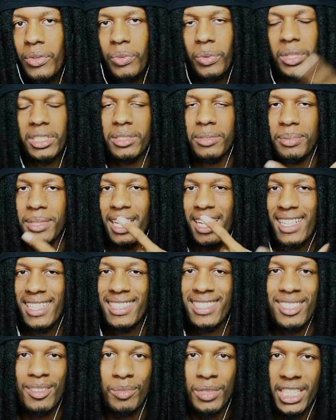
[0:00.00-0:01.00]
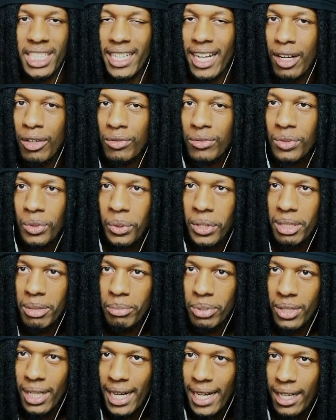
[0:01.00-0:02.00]
What's up guys, I'm checking out Roy
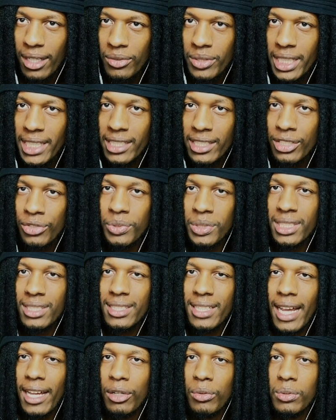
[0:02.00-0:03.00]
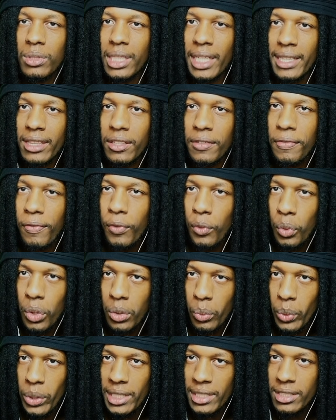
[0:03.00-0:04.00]
Brown and this one is titled Let the Four
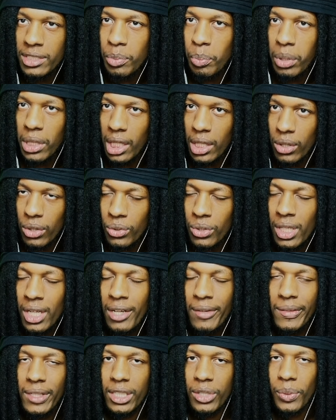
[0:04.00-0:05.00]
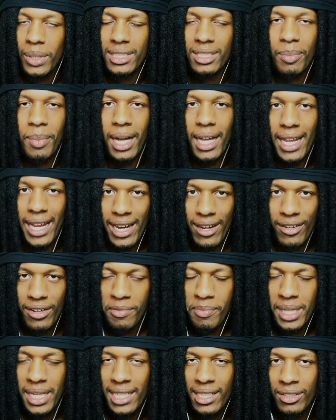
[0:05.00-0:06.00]
Winds Blow, request by Aaron
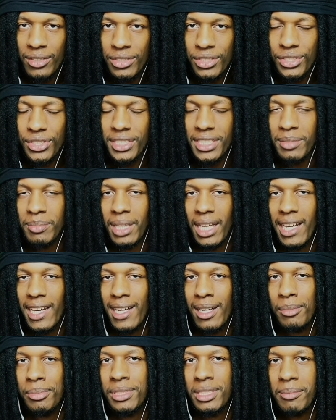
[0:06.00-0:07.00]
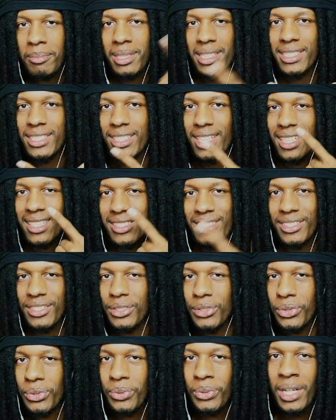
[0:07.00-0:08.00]
Man on Streamlabs. Big shout to
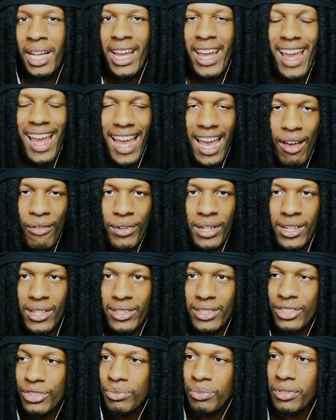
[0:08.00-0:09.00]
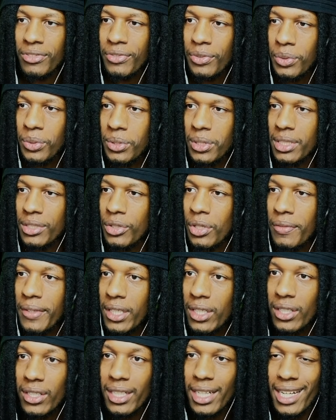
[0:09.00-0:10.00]
you. Haven't heard this one before, never
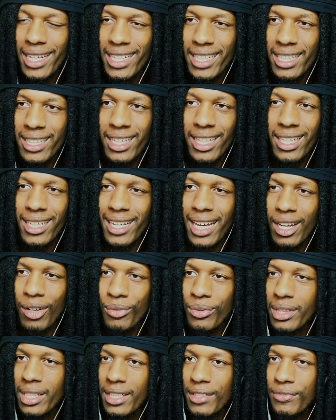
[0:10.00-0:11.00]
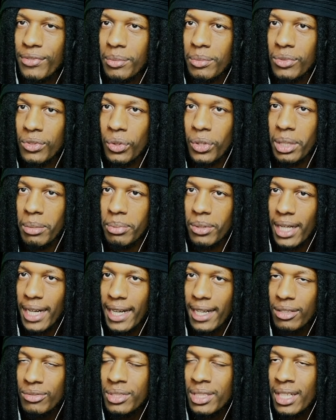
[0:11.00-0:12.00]
heard anything I don't think from Roy
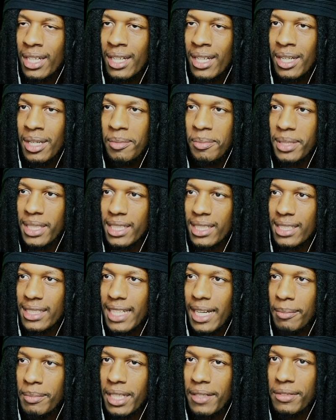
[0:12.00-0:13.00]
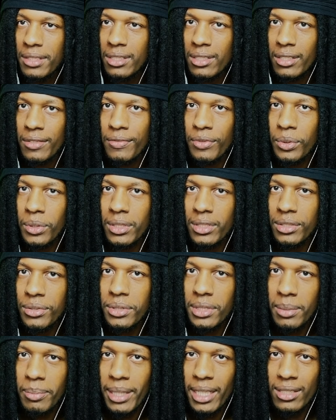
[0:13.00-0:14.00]
Brown. But uh, yeah, I'm definitely looking forward to
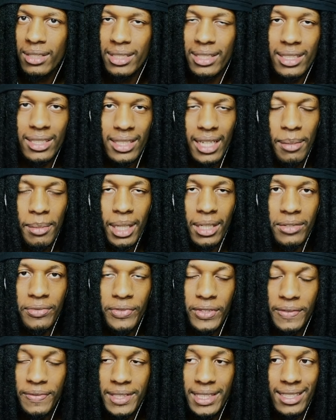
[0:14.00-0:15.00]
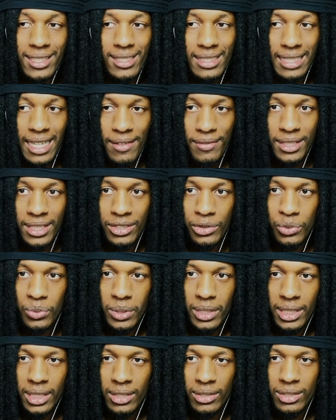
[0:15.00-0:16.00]
it. Apparently this came out in 57 as
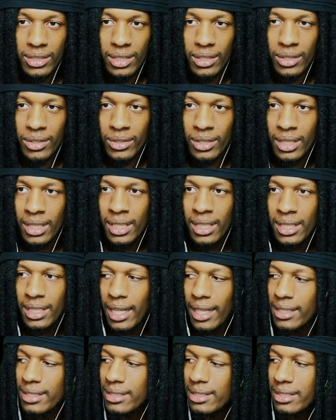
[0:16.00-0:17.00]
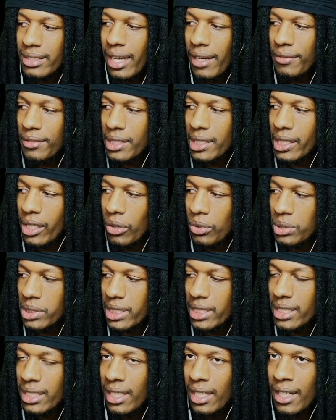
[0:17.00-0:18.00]
well, so yeah, this is definitely an
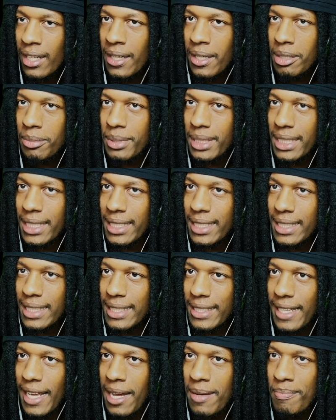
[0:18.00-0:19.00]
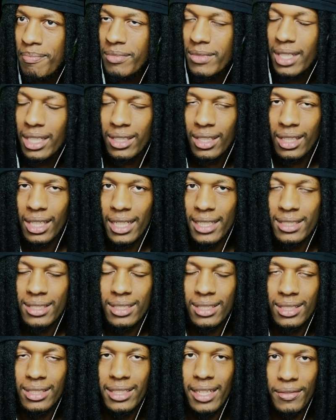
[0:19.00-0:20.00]
oldie. But uh, yeah,
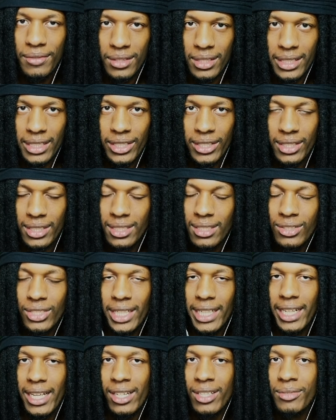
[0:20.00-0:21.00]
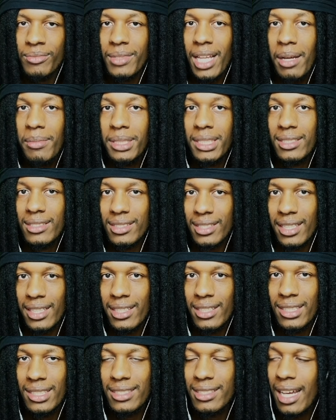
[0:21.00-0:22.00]
nonetheless, definitely curious to check it out. That being
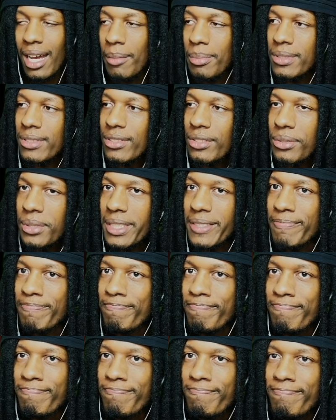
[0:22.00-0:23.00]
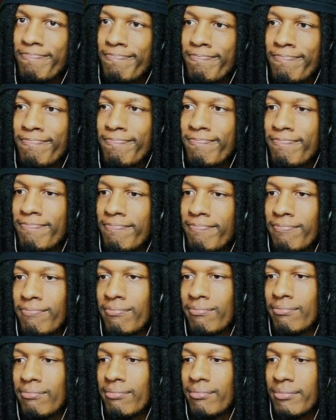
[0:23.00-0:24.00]
said, let's hop into it. I
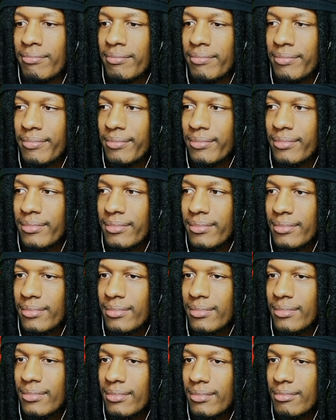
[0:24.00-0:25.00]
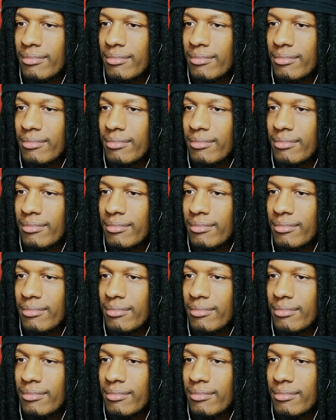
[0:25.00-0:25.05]
like the way you walk.